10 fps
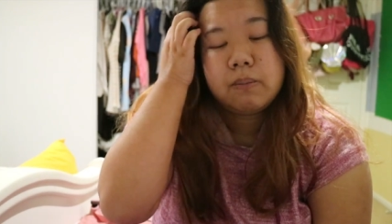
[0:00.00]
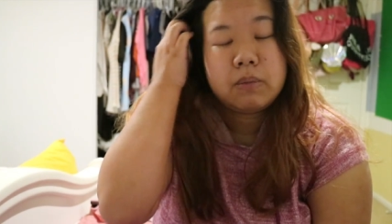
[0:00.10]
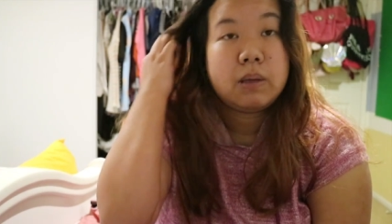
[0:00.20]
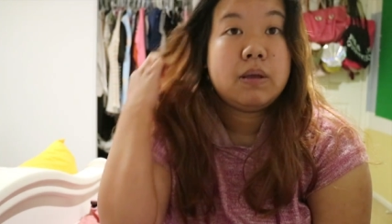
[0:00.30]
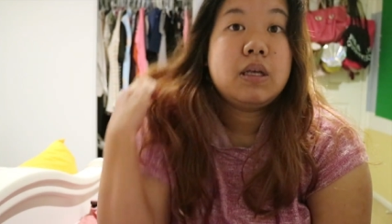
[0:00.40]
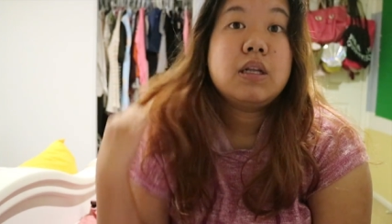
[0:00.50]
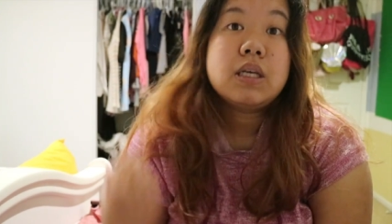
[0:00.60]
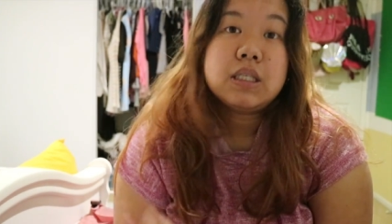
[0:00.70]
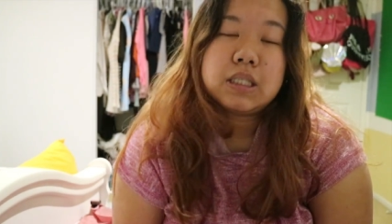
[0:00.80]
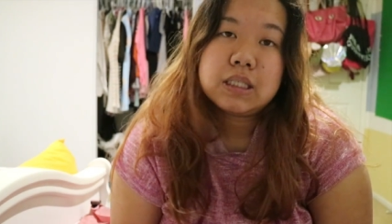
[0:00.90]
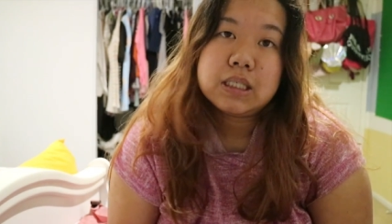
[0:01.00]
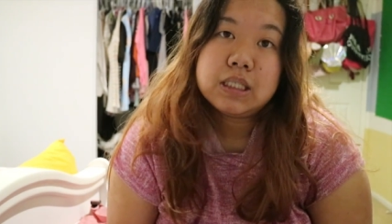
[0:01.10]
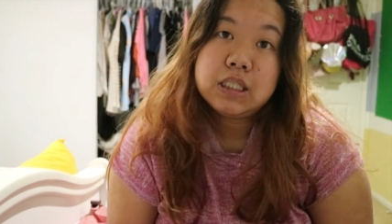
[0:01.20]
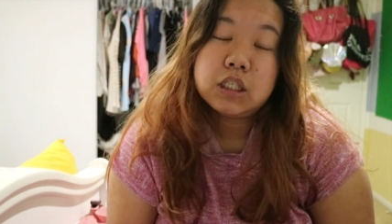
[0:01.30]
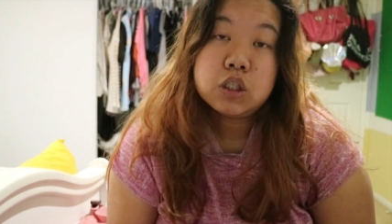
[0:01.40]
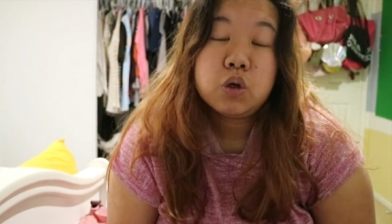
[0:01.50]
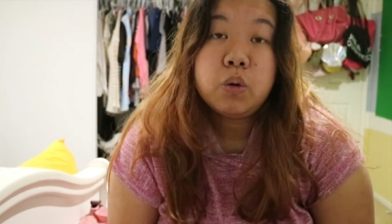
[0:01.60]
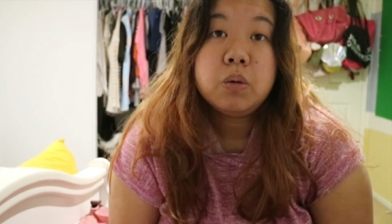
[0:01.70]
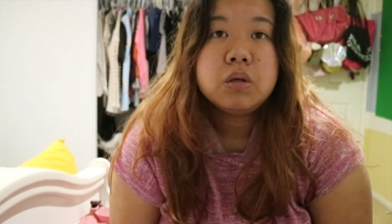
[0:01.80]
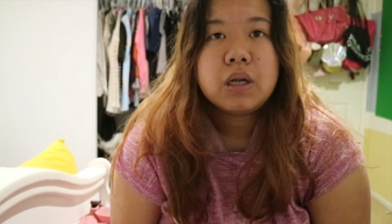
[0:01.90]
maybe like 6 years
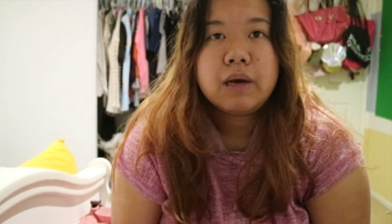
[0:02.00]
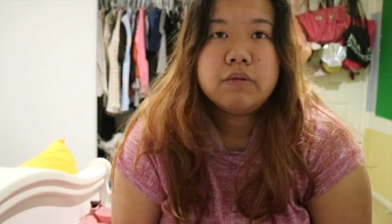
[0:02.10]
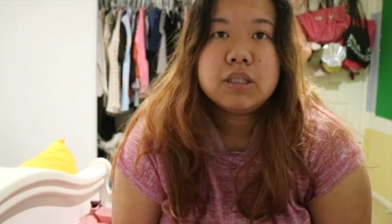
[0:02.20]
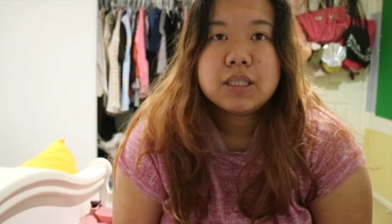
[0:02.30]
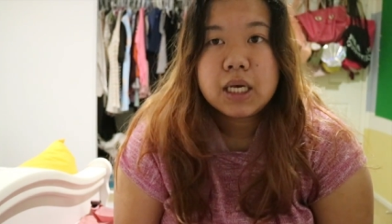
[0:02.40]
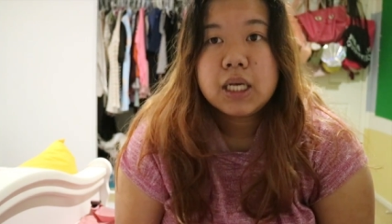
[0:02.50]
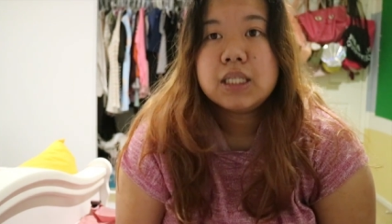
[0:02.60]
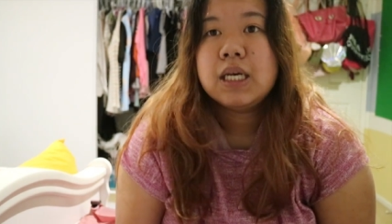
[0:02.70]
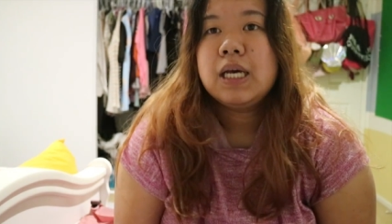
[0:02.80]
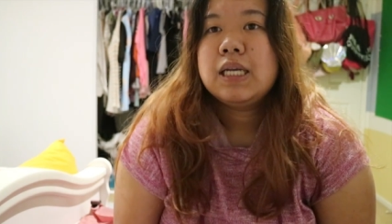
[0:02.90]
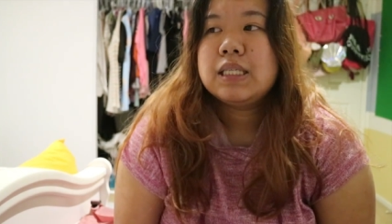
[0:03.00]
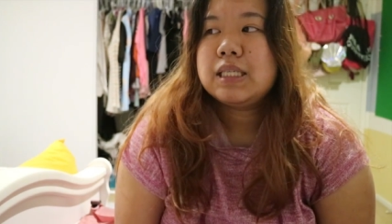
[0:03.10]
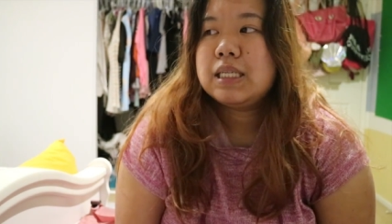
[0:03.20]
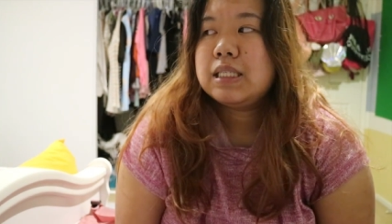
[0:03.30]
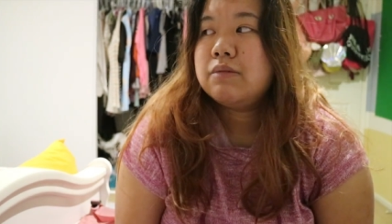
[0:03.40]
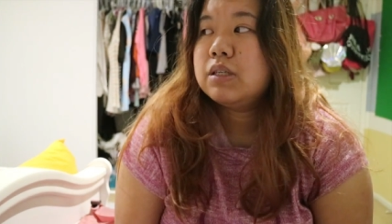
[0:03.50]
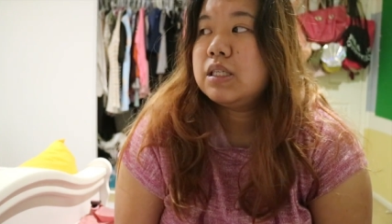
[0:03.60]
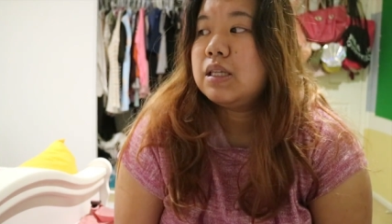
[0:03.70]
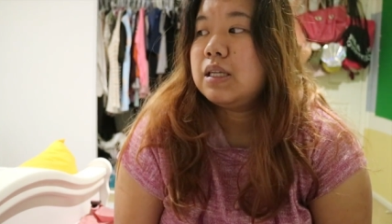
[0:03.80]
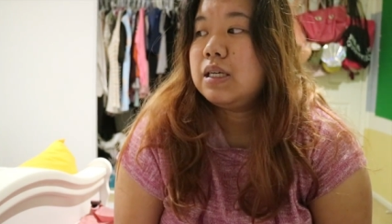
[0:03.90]
old, I would say, since I
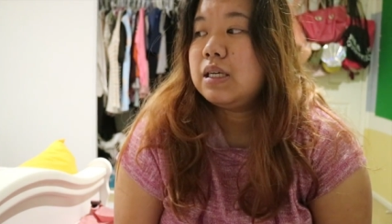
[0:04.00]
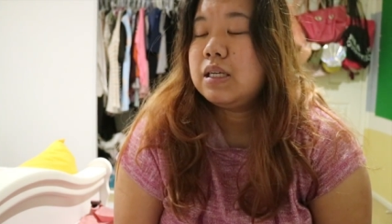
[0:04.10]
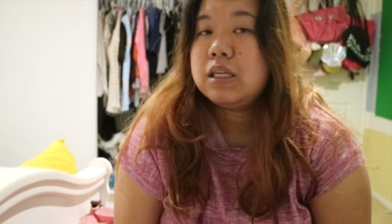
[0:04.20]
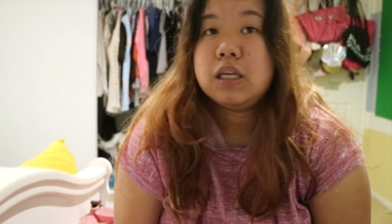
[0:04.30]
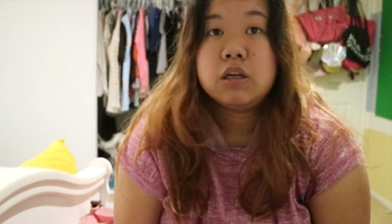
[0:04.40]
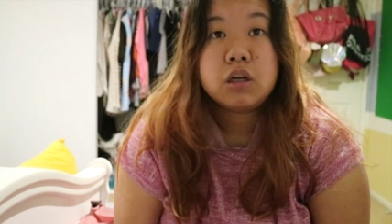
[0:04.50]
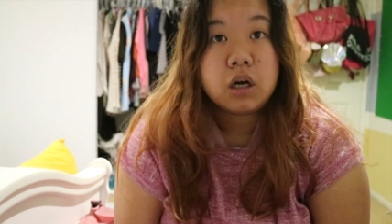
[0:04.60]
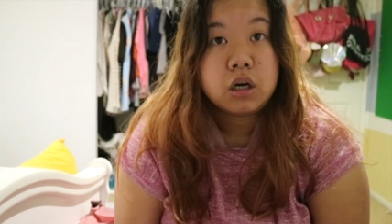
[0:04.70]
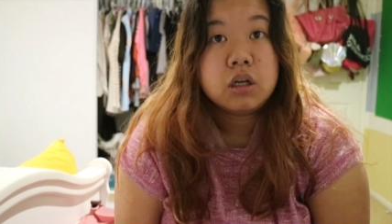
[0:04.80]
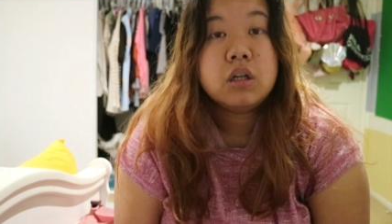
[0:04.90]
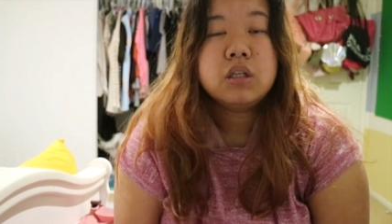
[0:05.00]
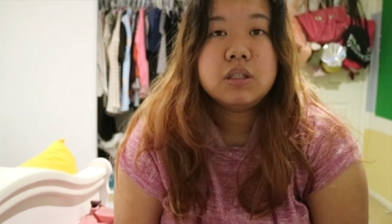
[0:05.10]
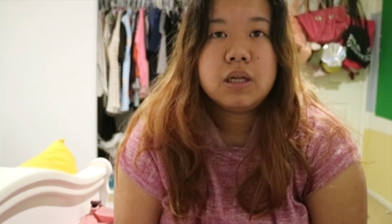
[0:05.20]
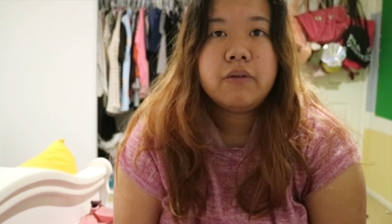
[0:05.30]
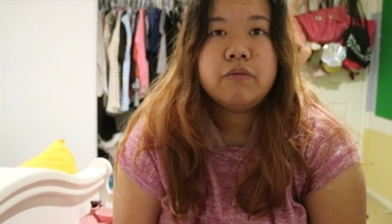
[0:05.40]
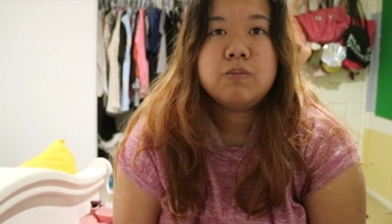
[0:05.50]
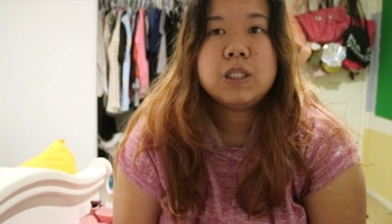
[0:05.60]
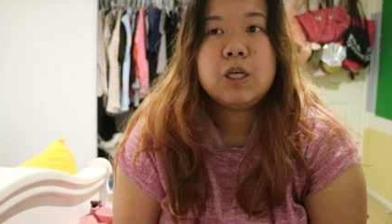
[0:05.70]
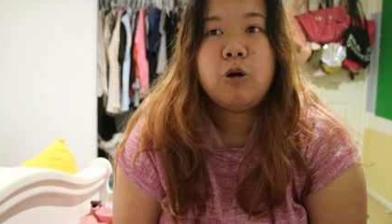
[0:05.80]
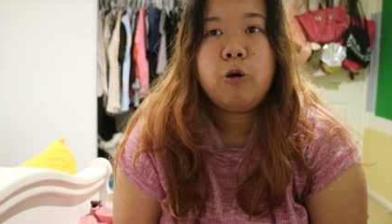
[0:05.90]
wasn't like in kindergarten and stuff.
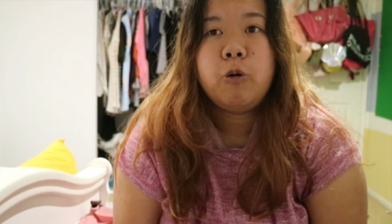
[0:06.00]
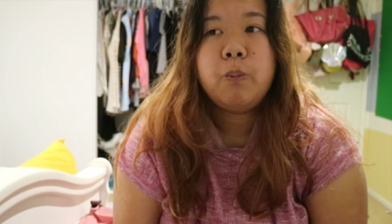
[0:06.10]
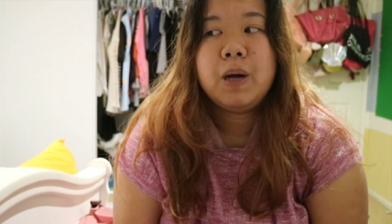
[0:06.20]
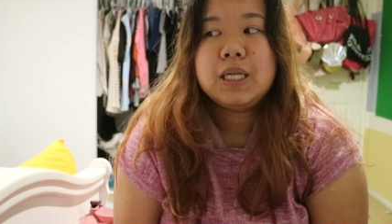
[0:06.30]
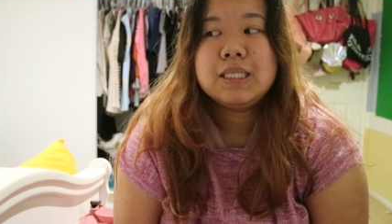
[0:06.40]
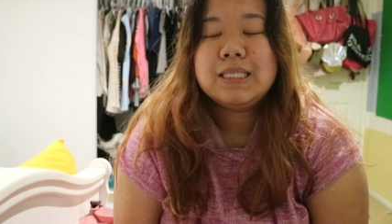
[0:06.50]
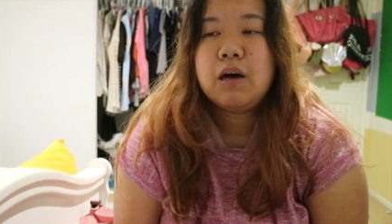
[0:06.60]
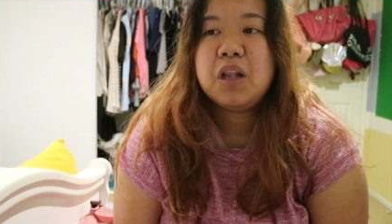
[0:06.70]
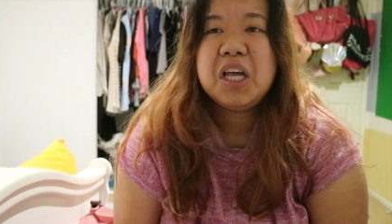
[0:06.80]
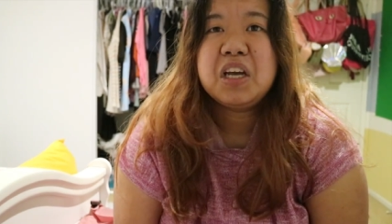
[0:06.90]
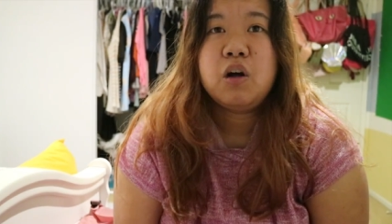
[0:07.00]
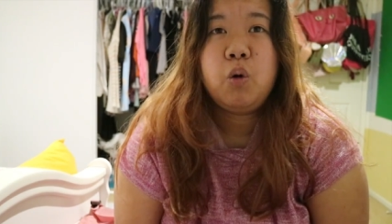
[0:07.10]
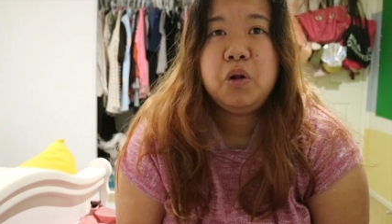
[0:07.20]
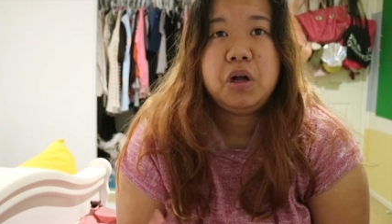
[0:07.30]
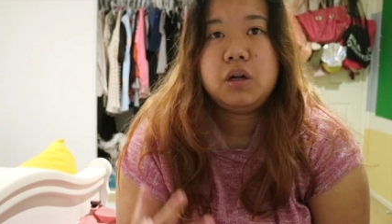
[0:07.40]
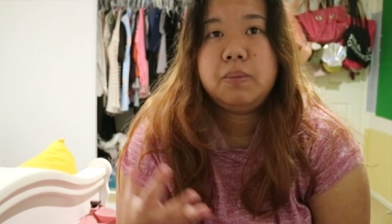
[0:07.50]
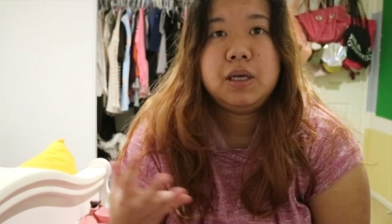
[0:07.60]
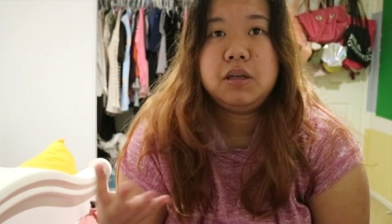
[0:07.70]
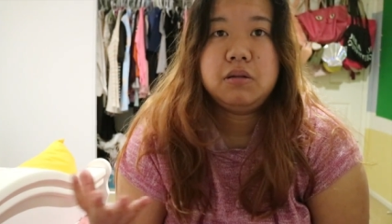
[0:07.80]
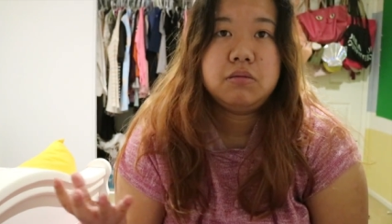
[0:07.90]
So but it's not like a whole lot of
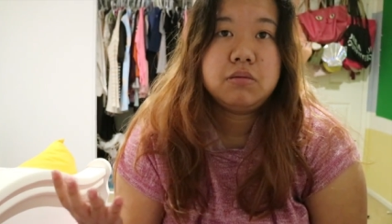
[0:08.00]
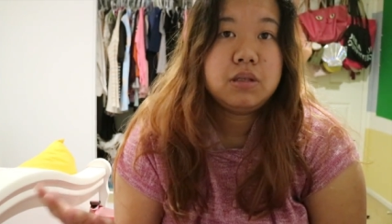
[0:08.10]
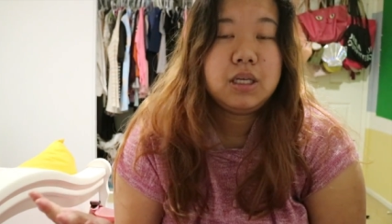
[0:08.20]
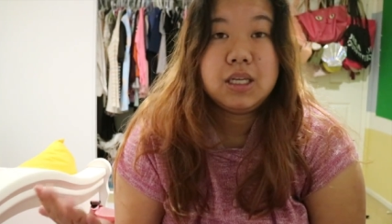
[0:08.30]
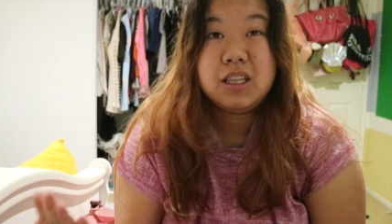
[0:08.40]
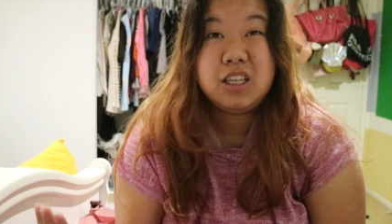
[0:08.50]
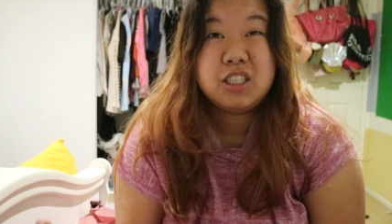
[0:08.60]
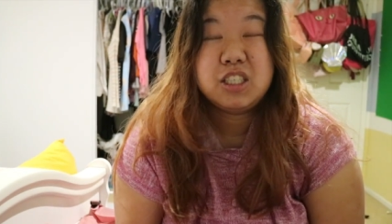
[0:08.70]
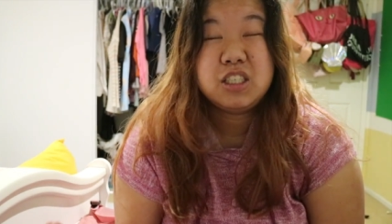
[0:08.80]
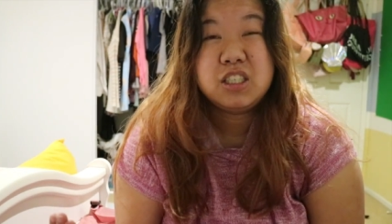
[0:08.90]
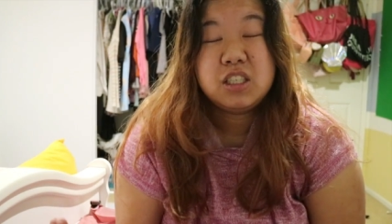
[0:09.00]
like English